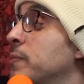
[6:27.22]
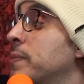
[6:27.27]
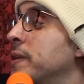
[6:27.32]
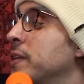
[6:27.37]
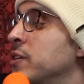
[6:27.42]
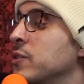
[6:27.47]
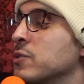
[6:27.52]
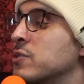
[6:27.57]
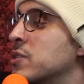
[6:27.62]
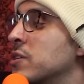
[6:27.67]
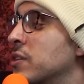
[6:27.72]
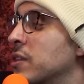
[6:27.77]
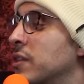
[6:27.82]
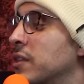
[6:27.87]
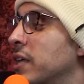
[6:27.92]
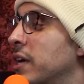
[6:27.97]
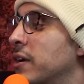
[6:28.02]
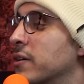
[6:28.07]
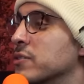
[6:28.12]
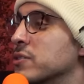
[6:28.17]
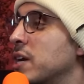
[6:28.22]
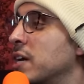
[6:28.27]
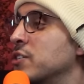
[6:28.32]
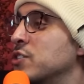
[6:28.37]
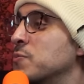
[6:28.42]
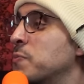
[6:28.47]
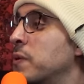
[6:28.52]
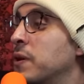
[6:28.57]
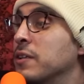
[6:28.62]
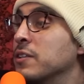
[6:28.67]
you've been used to the layers. I
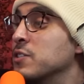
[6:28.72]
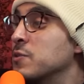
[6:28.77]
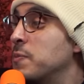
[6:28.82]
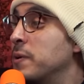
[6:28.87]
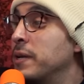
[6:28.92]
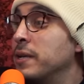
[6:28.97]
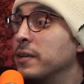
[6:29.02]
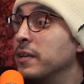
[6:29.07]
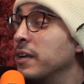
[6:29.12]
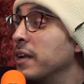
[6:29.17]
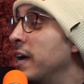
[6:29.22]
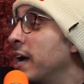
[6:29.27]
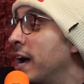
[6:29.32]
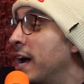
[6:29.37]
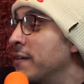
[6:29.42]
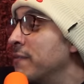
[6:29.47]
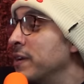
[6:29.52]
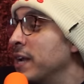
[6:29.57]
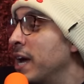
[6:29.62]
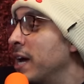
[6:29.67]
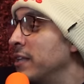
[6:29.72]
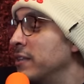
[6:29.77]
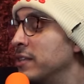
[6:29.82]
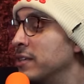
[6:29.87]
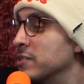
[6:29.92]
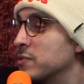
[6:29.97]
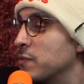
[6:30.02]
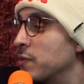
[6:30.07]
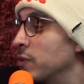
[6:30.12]
just put on this beanie today. I haven't had this